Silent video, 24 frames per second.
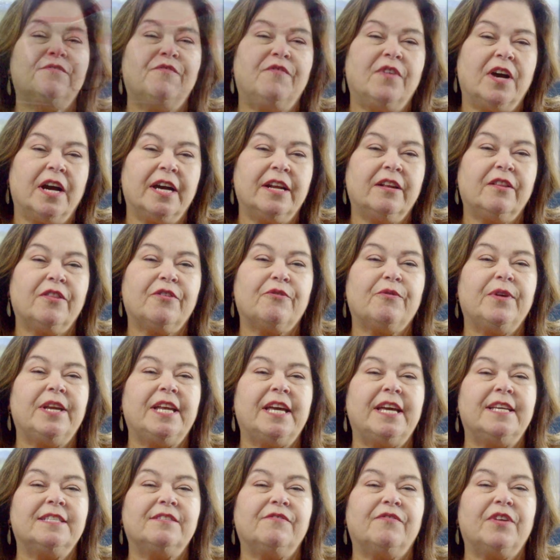final 3
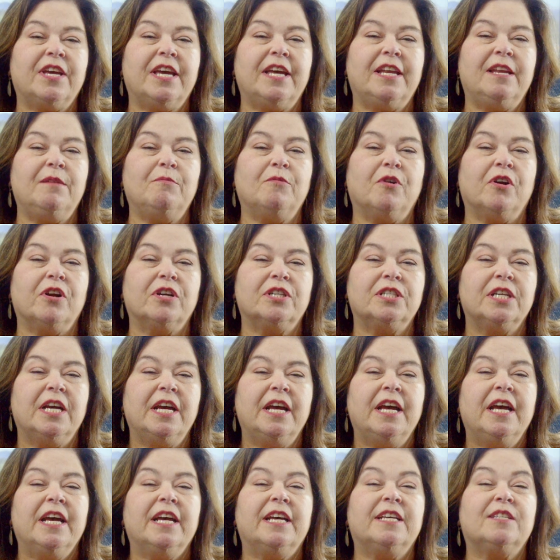days of Kidney March,
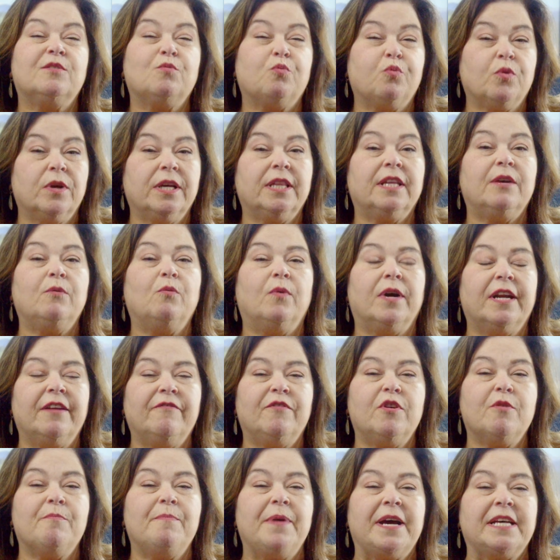is really one
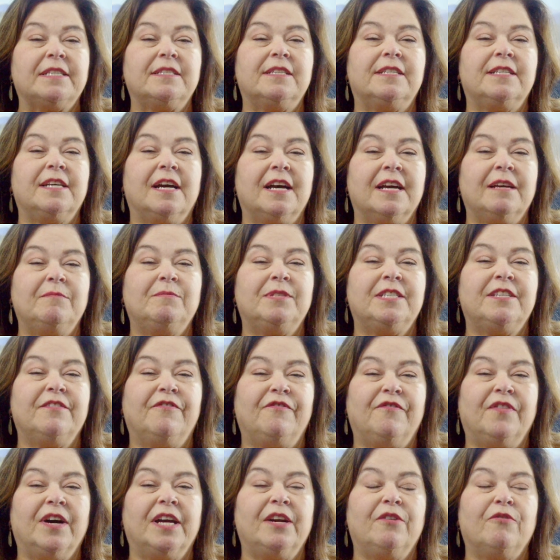of your best times to
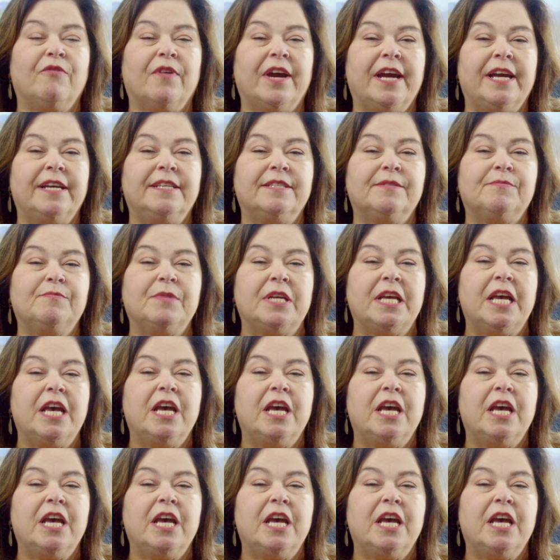fundraise.